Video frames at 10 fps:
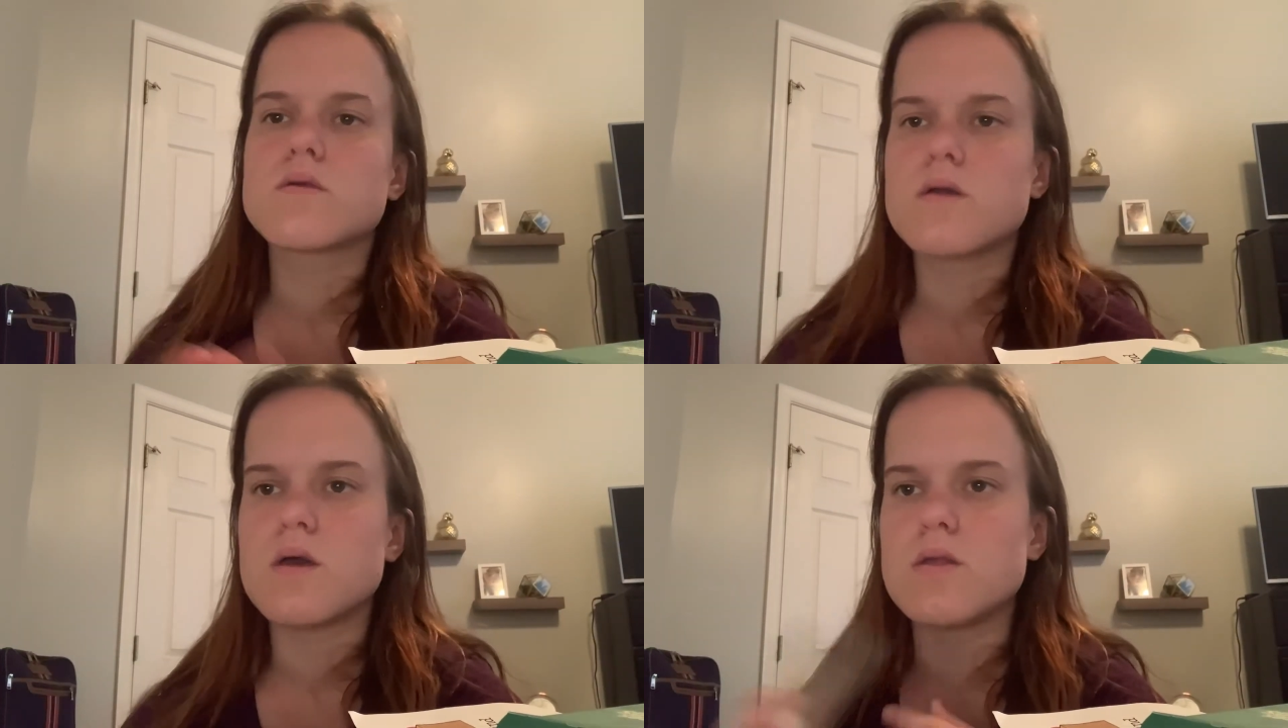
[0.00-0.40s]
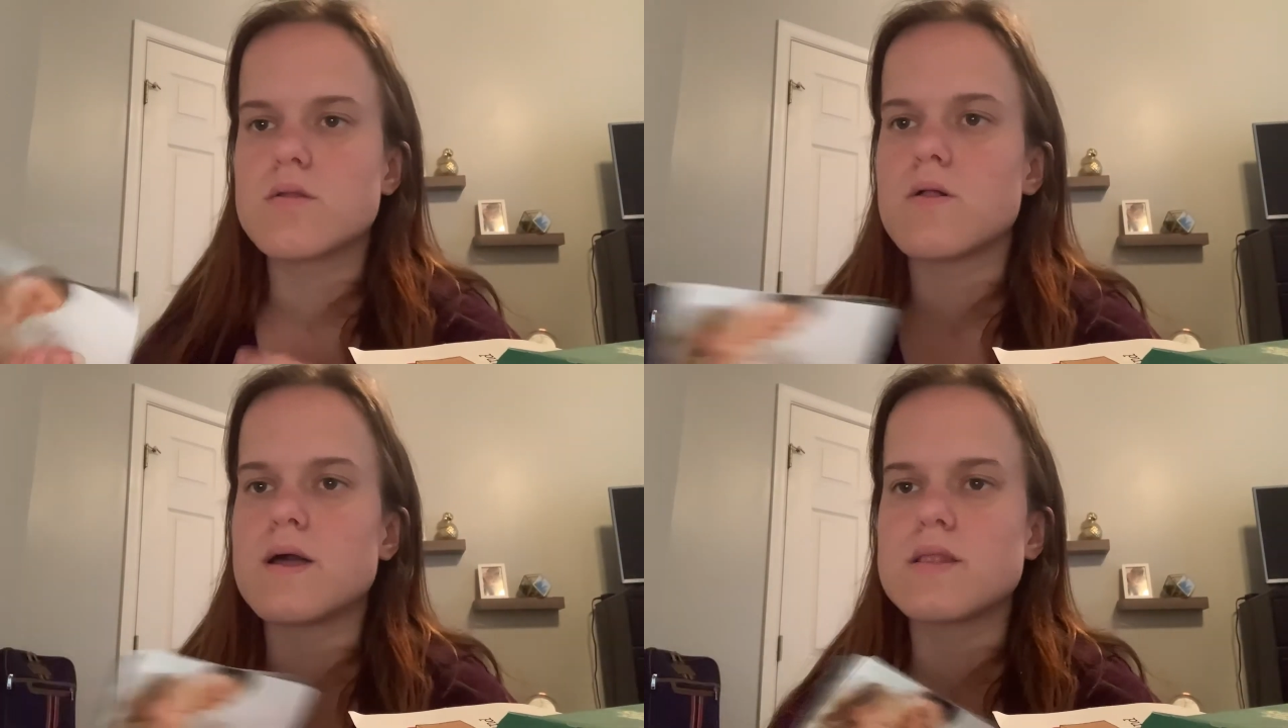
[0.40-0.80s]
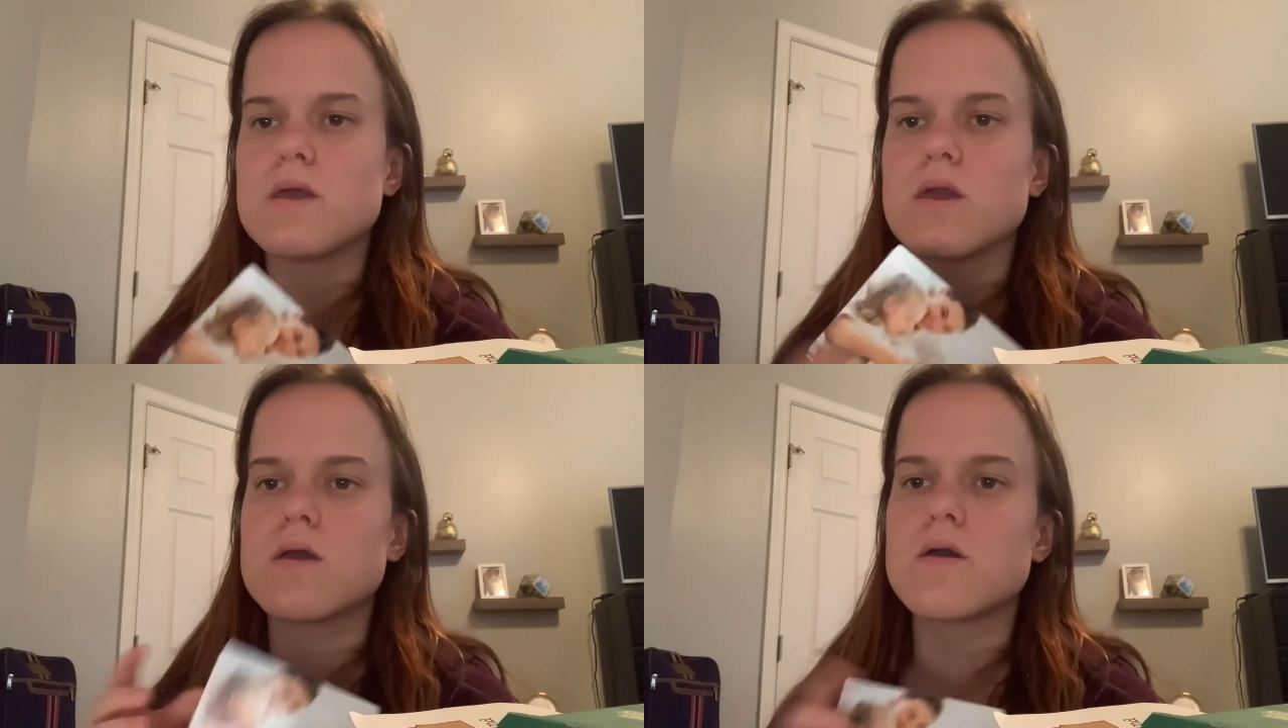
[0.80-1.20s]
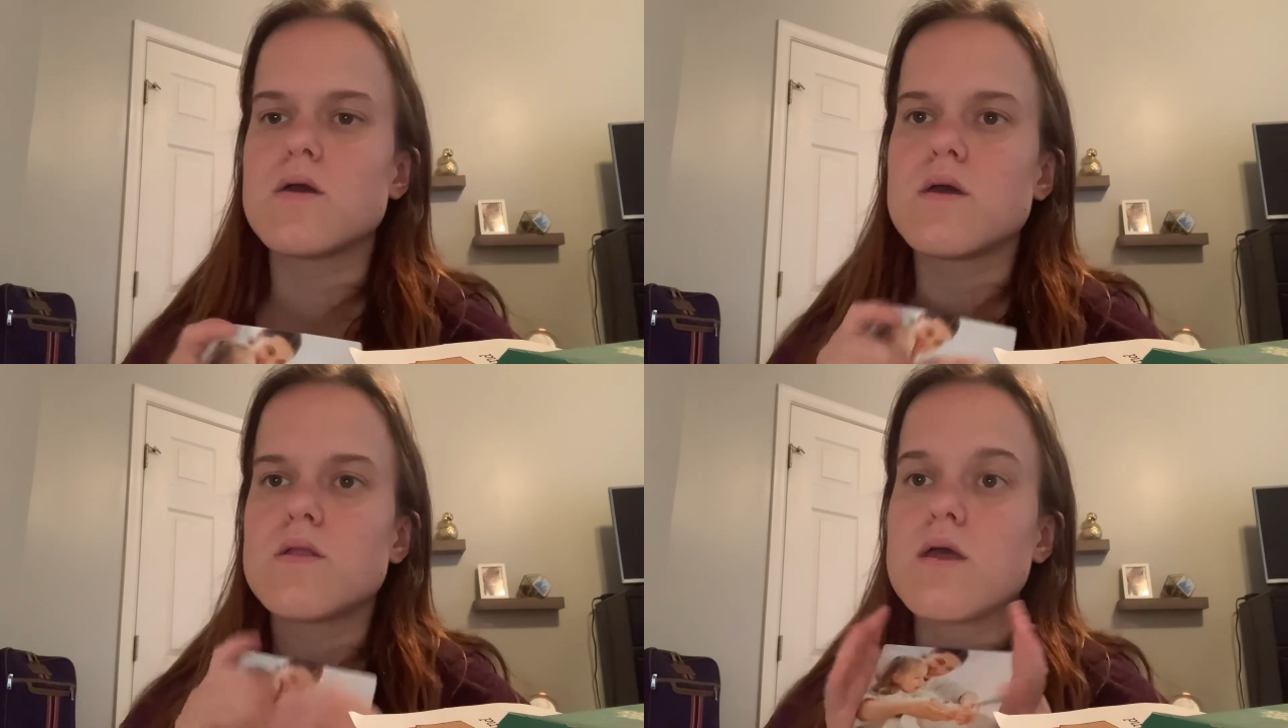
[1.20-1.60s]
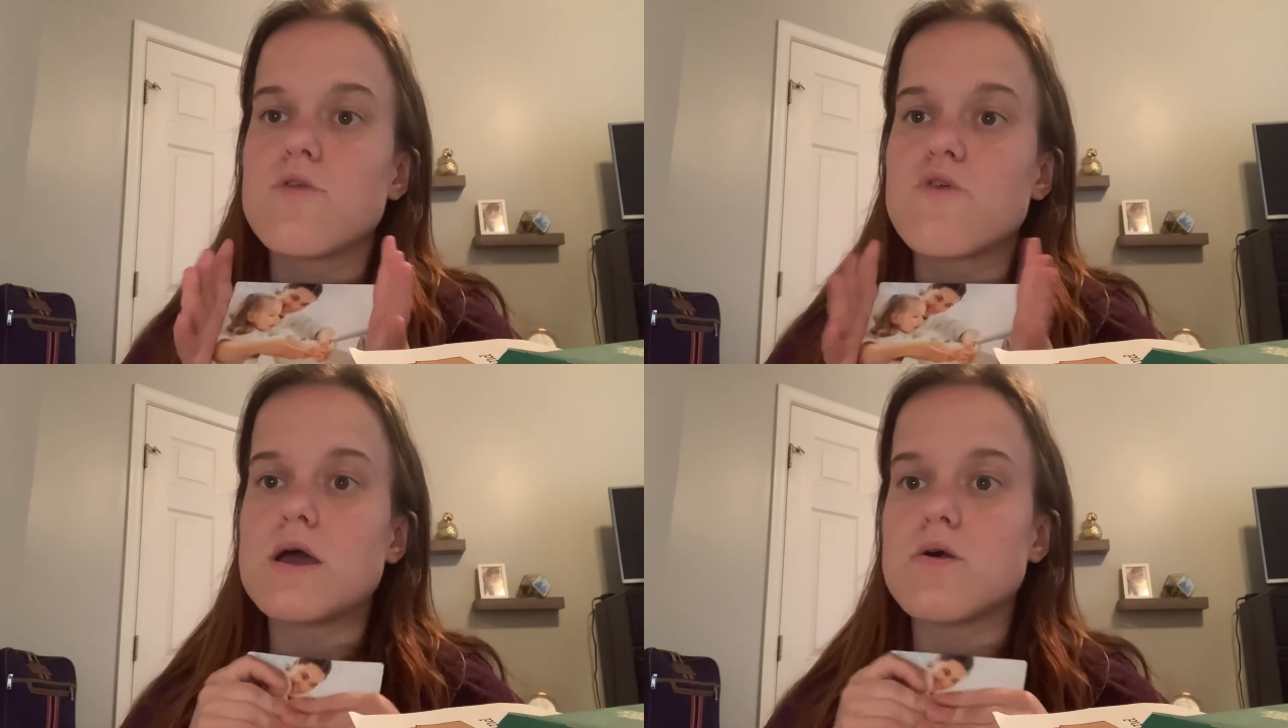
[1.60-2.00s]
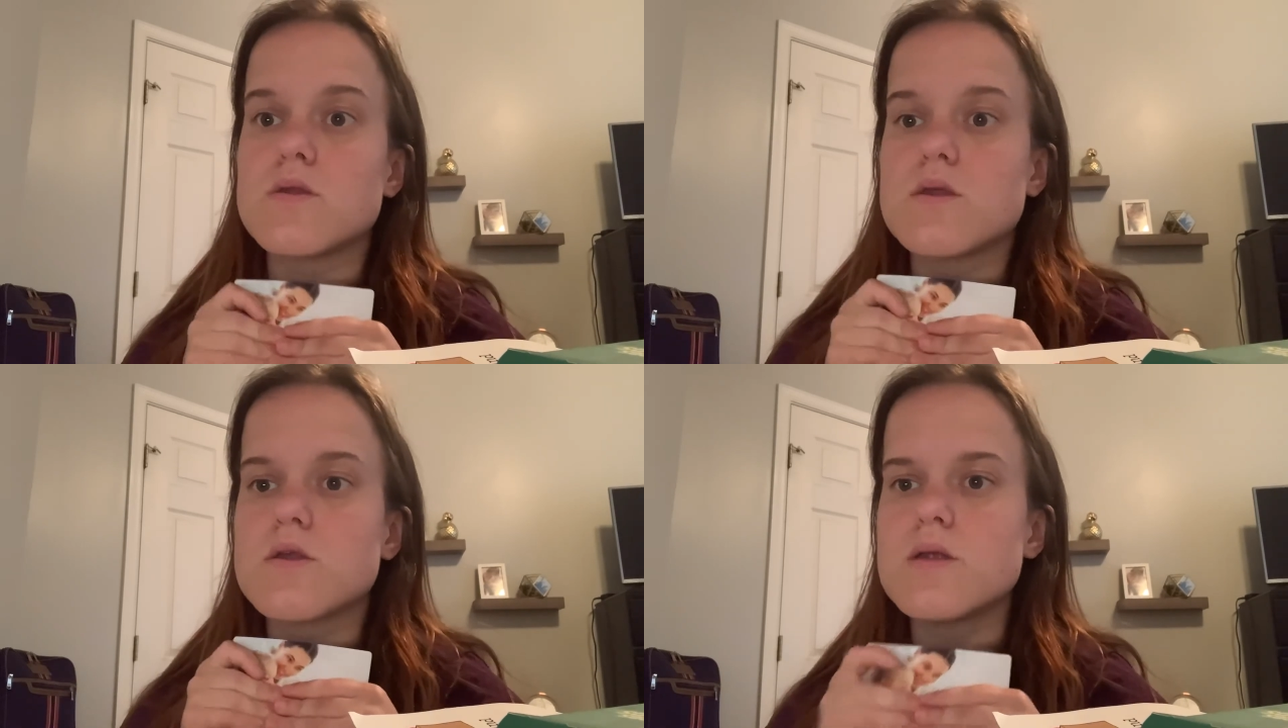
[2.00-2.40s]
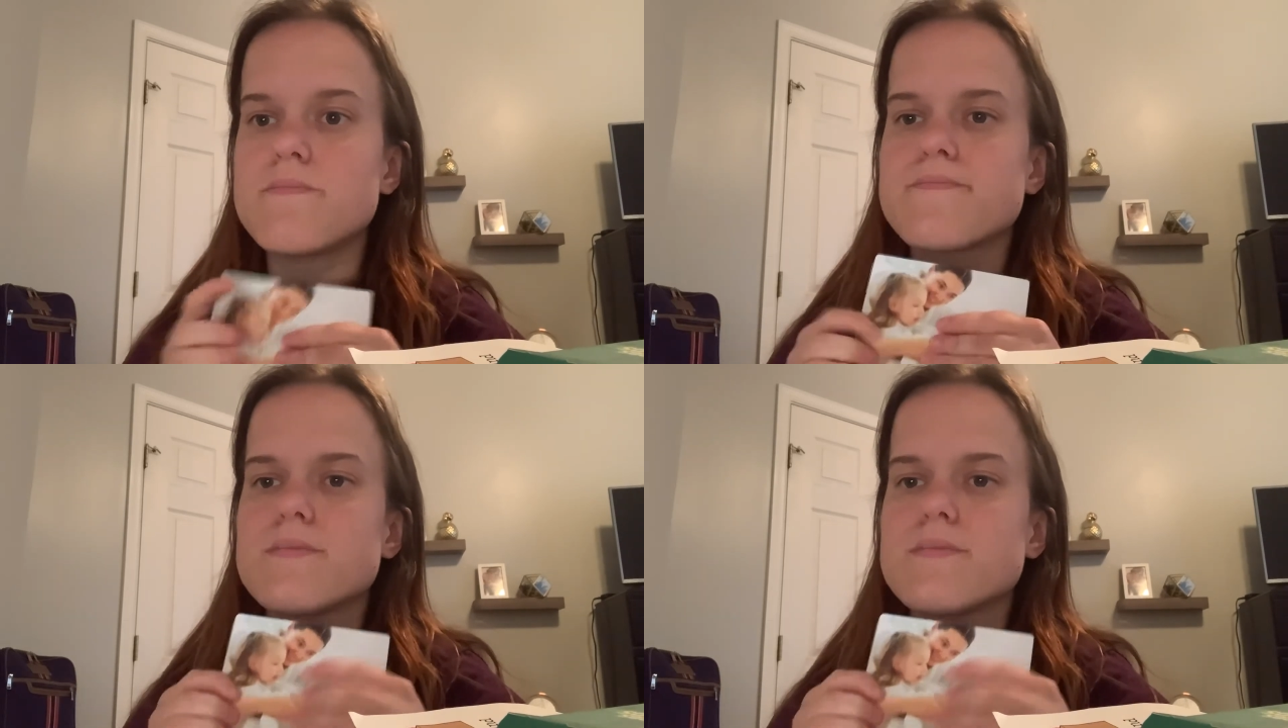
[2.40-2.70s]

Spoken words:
because collecting 10 trials is good.